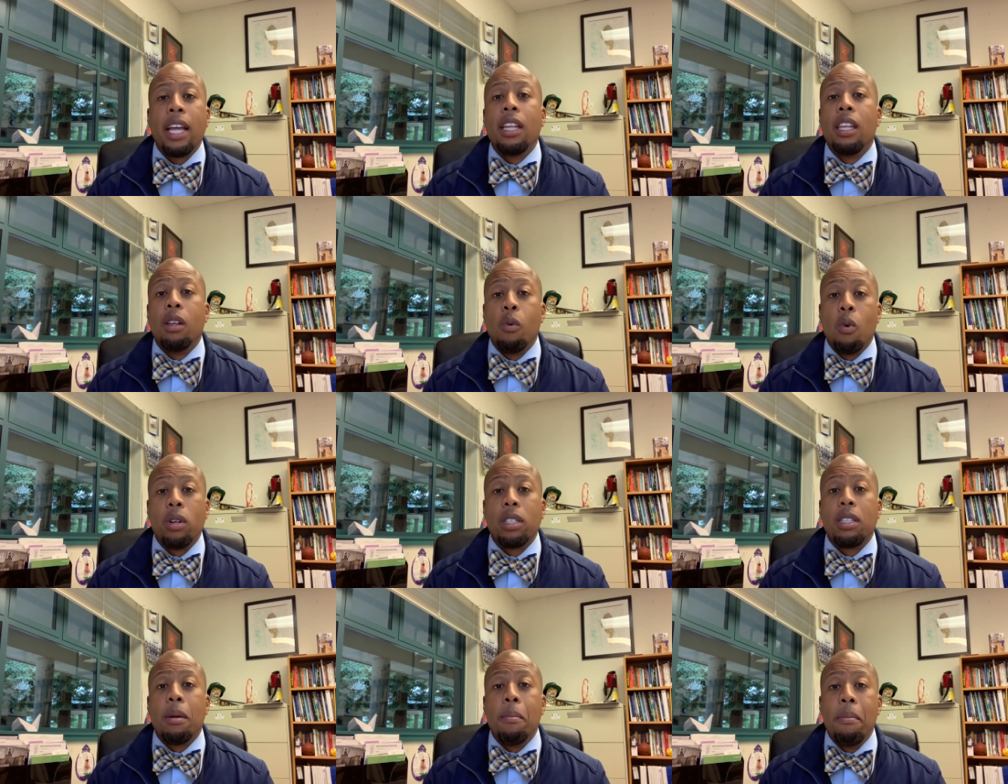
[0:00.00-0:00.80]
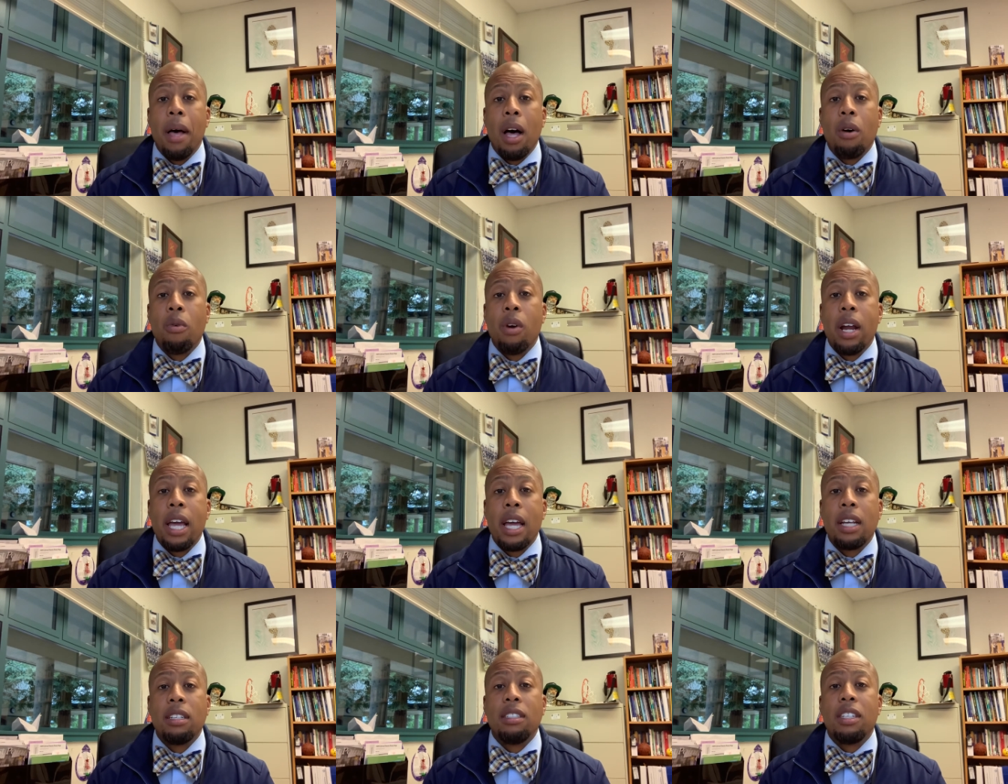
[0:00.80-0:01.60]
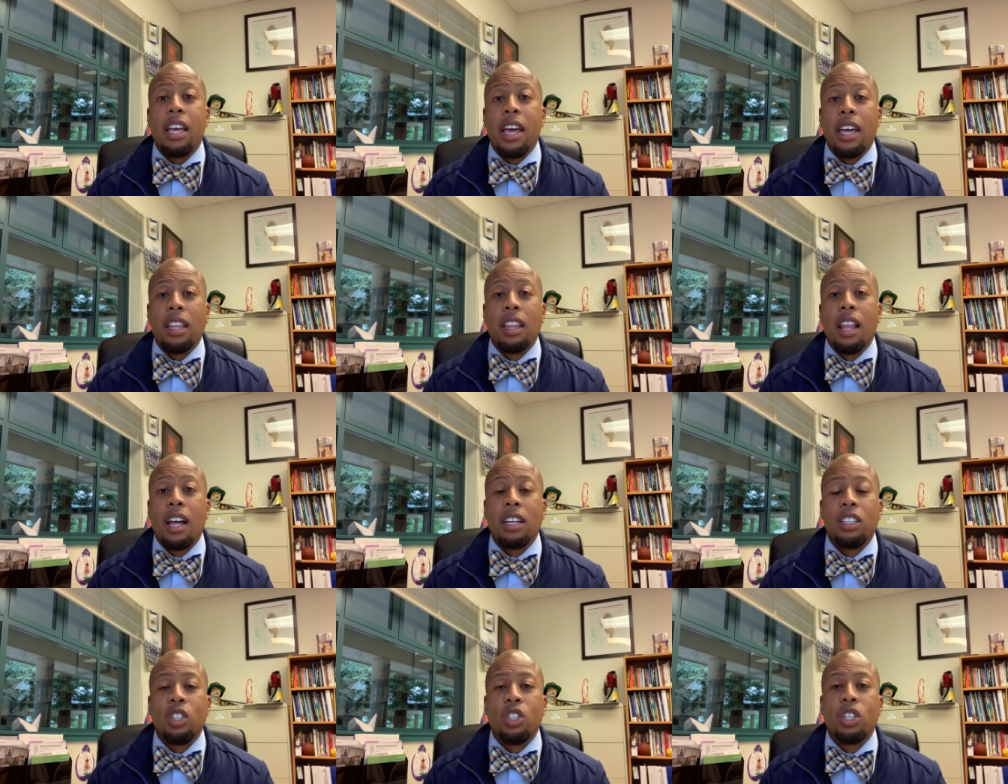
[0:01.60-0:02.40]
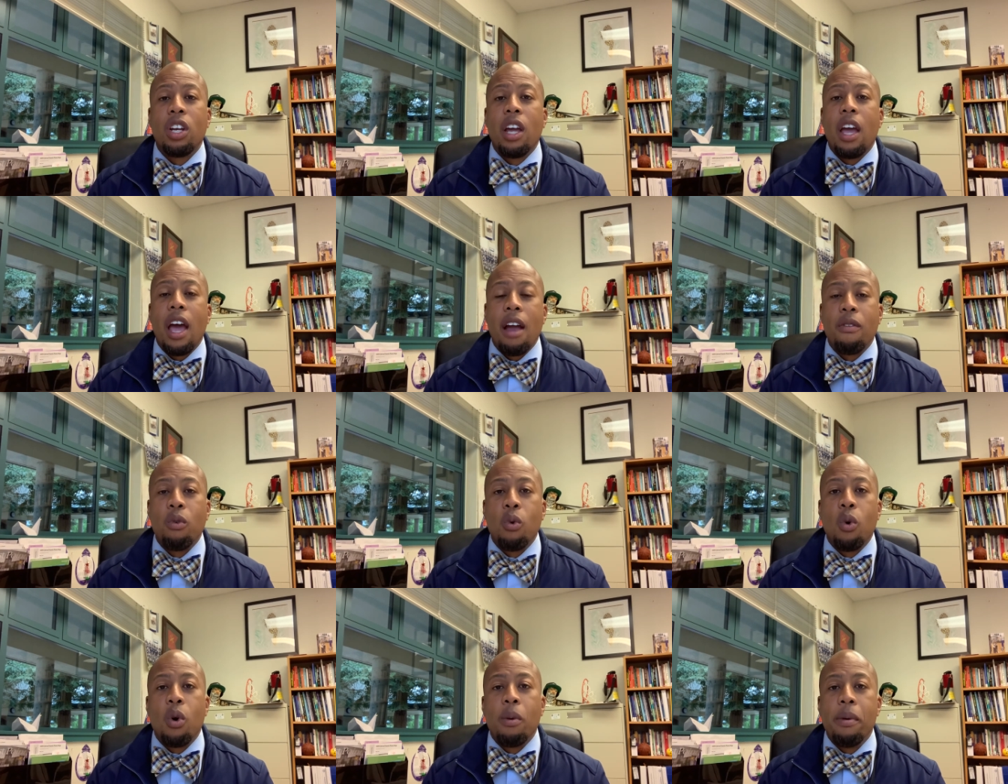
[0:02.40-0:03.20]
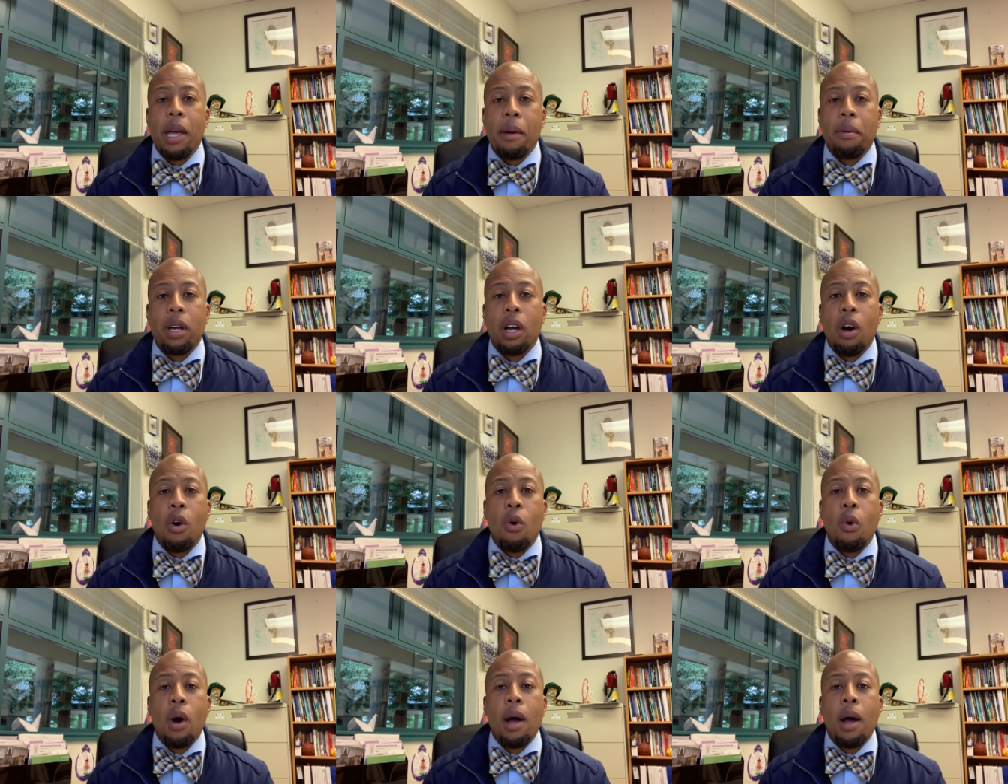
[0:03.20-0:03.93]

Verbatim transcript: And then once the bell rings to end lunch, everyone will be able to go